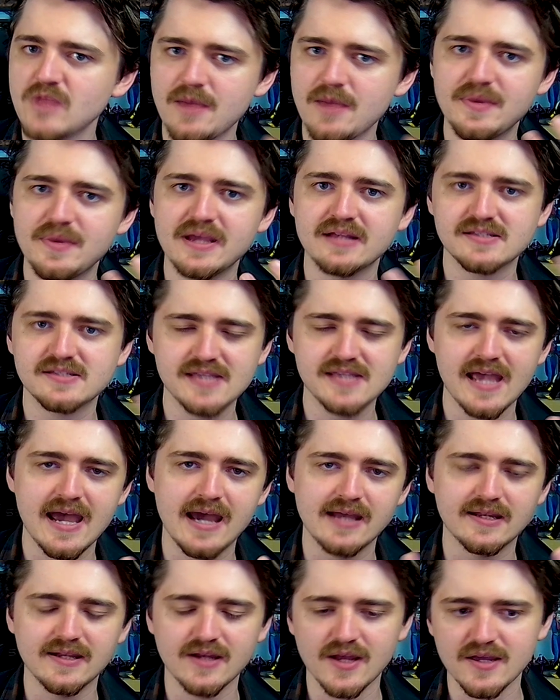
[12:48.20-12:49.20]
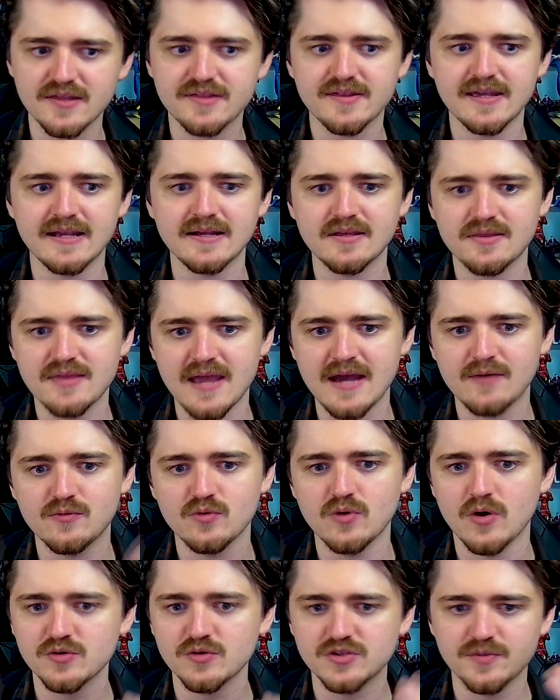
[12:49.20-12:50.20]
a bit sad. And I think that will
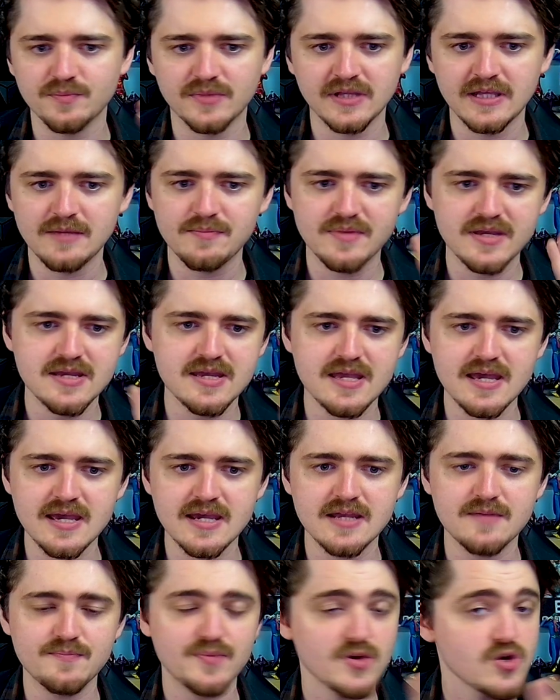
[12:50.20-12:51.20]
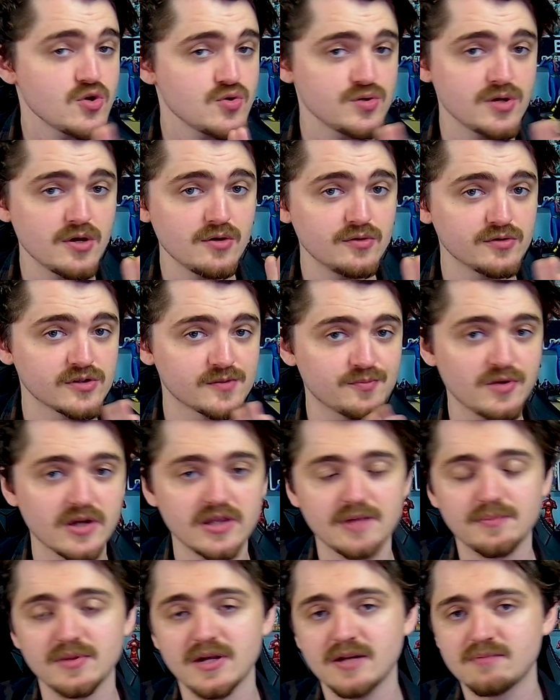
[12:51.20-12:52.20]
ultimately be it. But who knows? Brother
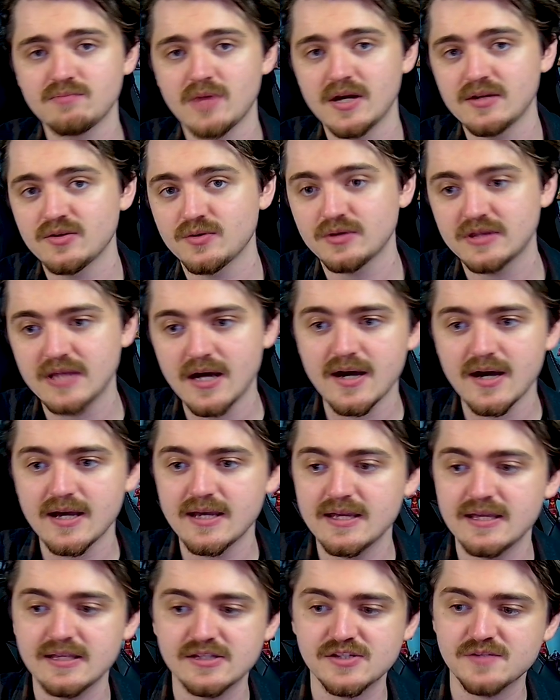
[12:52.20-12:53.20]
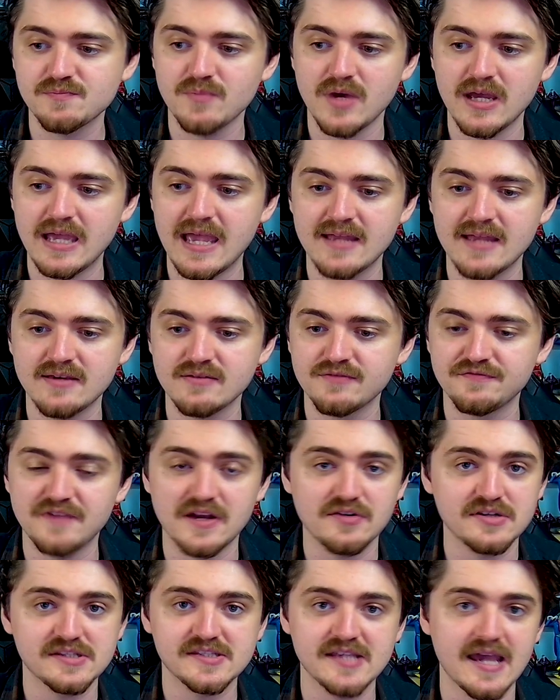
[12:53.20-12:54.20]
Blood might not die. It just might end
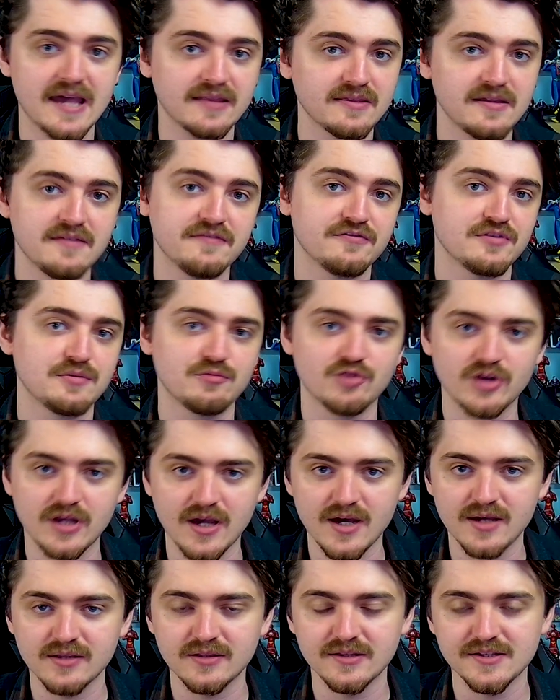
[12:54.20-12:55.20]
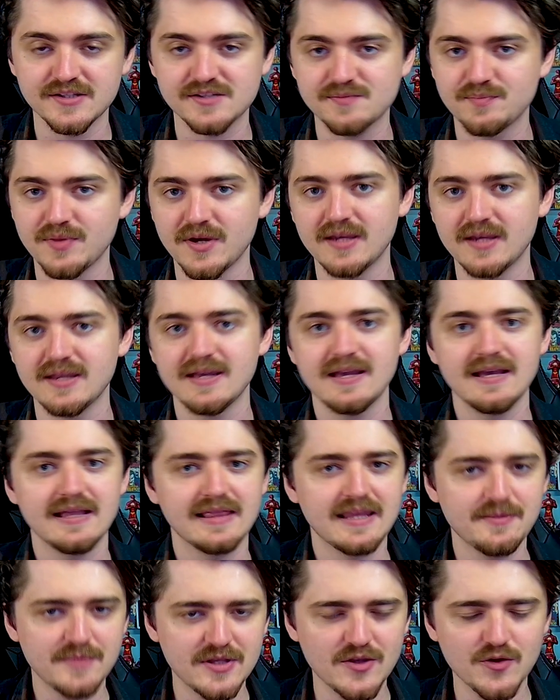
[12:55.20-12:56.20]
very sadly for him regardless. But
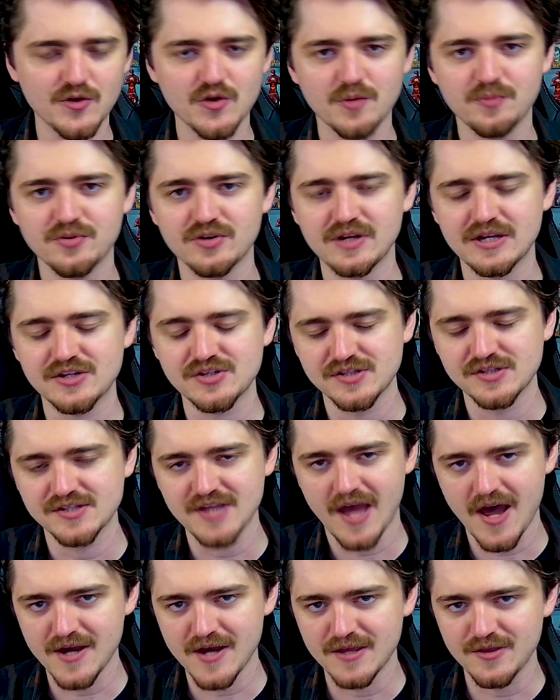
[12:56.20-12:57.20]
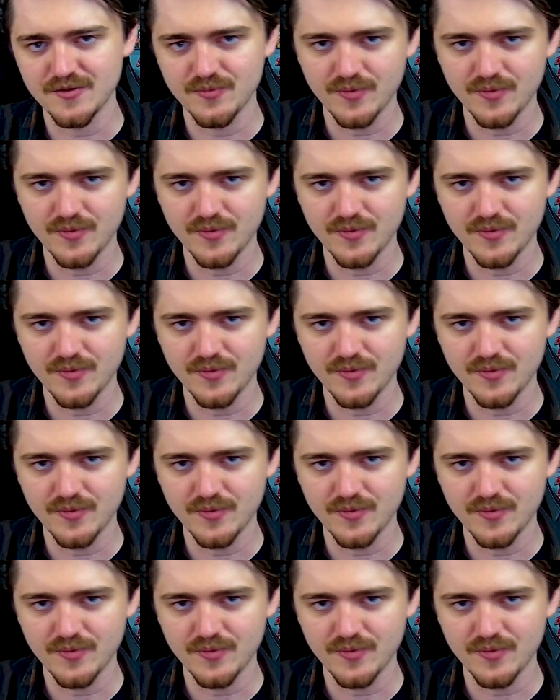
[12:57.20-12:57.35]
let me know your predictions either